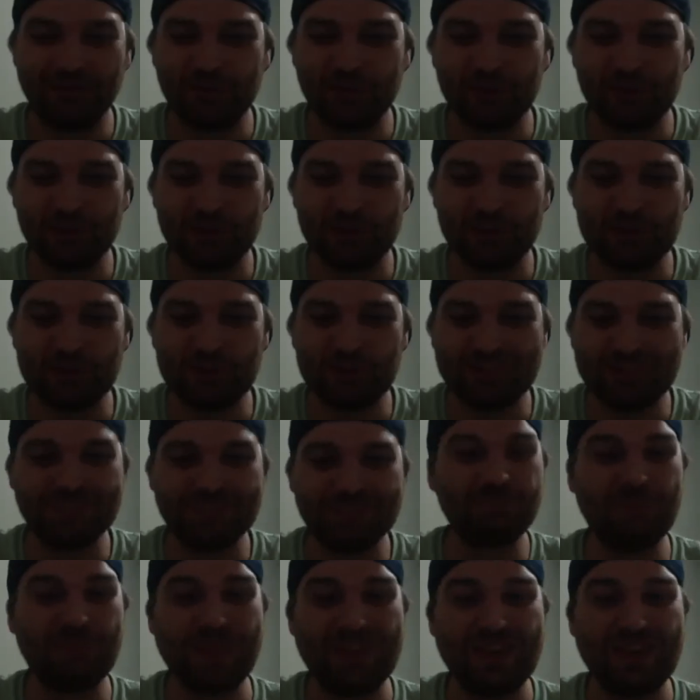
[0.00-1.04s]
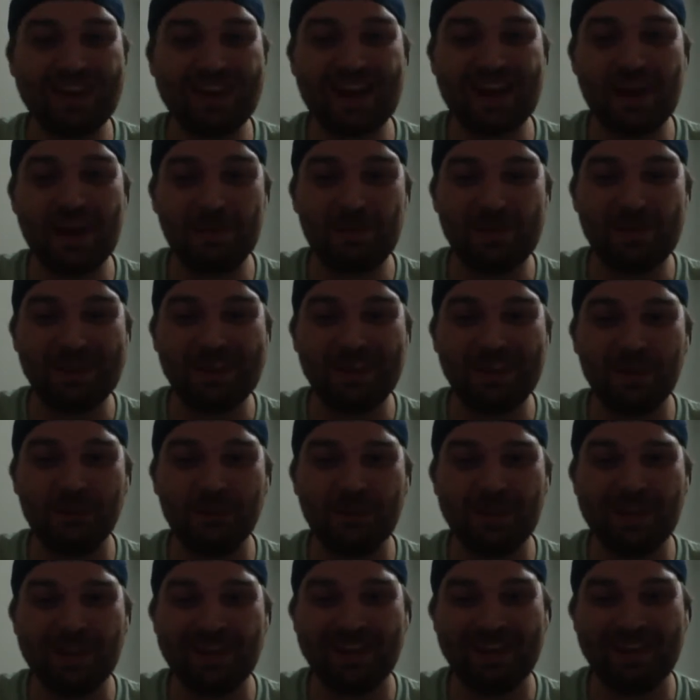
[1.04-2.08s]
to speed it up a little
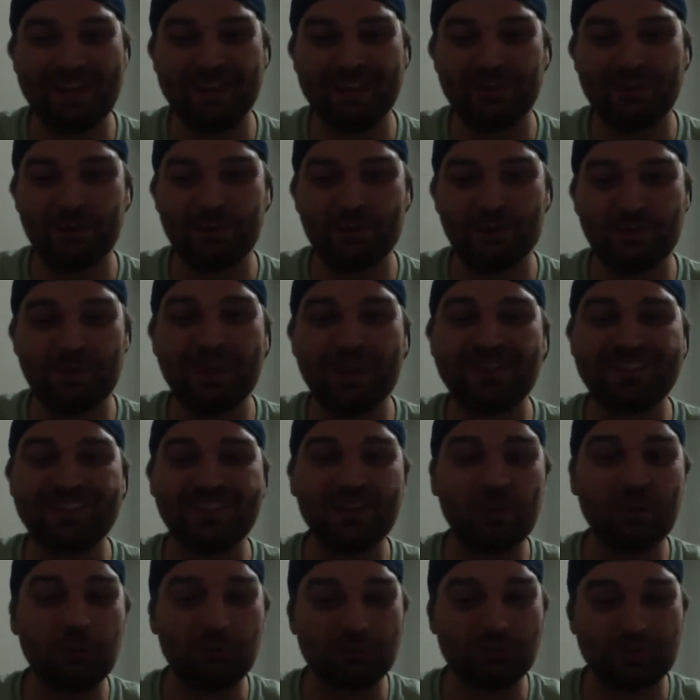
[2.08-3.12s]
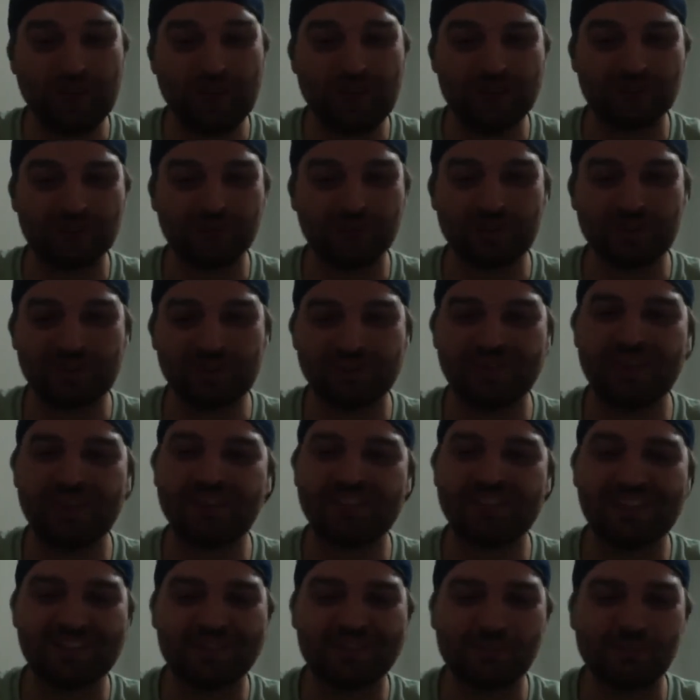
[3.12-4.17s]
bit and get to our picks a little faster because
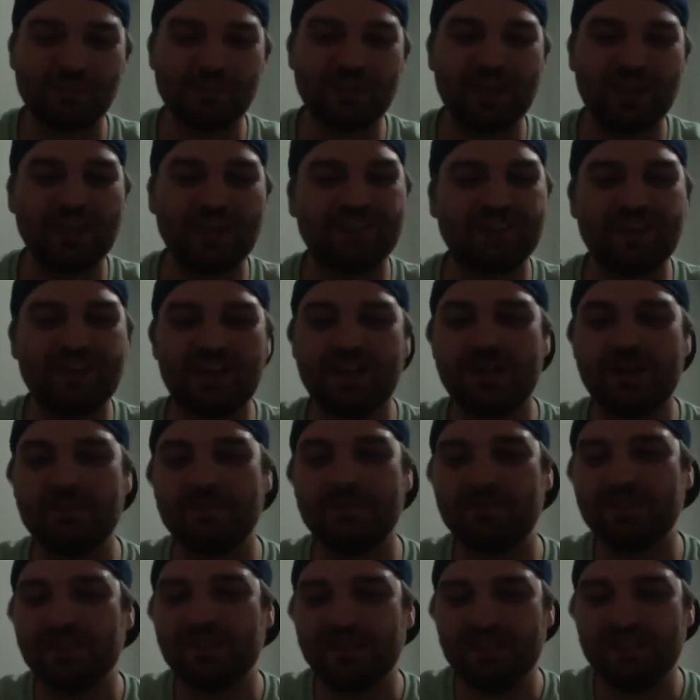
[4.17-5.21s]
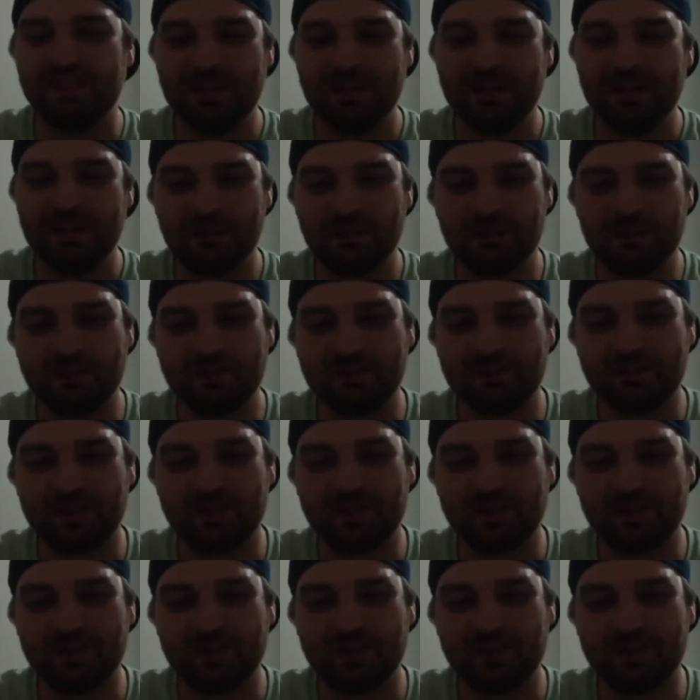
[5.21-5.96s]
that takes up a lot of time. But